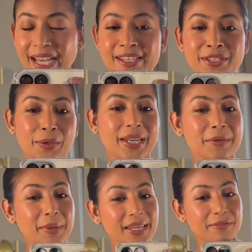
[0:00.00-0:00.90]
So let
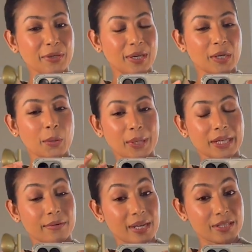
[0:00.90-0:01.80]
me give you a quick
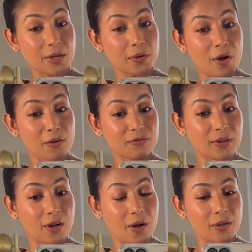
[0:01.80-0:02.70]
rundown of
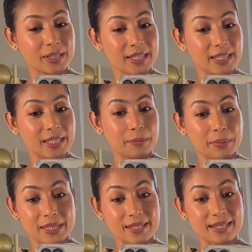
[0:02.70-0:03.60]
all the
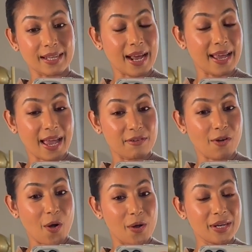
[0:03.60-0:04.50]
pieces that I have
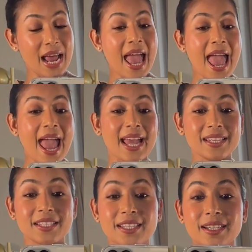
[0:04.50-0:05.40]
on.
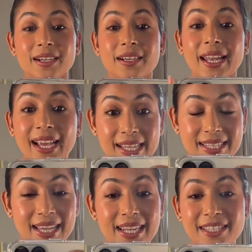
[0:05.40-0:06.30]
And like I
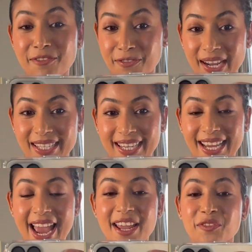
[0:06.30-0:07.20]
said, it's a Friday
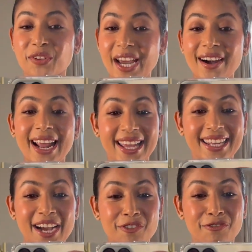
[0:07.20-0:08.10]
and we are
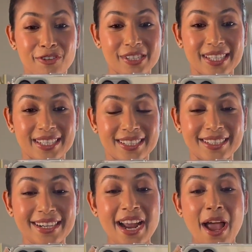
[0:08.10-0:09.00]
heading out for
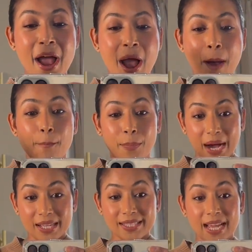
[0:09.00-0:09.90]
dinner,
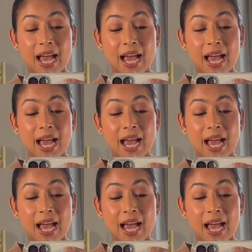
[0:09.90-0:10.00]
but